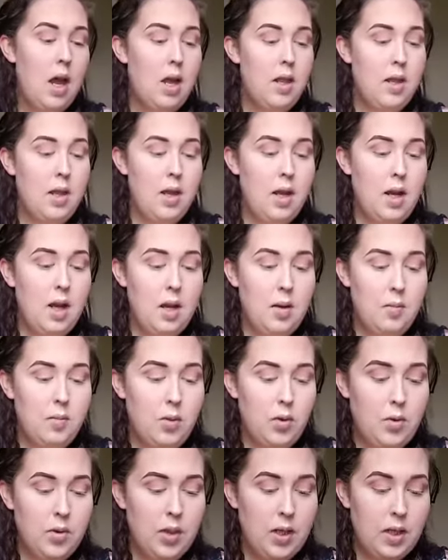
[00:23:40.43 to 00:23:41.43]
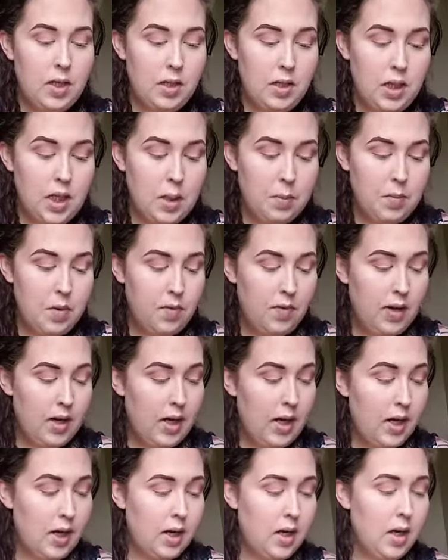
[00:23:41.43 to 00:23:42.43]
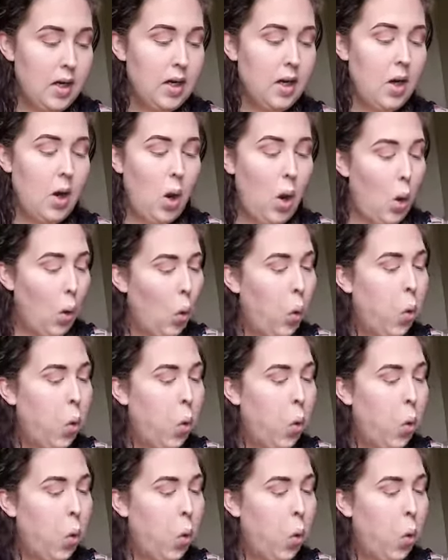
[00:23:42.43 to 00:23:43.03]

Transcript: And then I'm going to come over here,